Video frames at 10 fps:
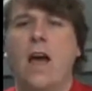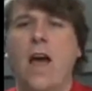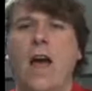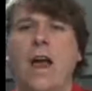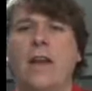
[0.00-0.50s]

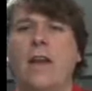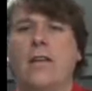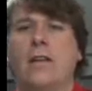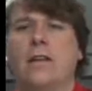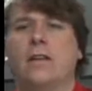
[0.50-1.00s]
And I
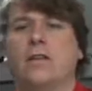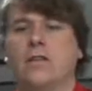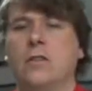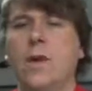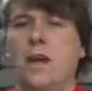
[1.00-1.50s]

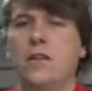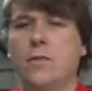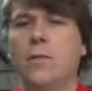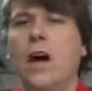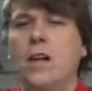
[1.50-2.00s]
think demand and
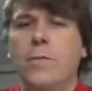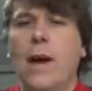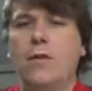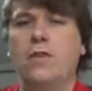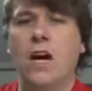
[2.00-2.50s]
supply is about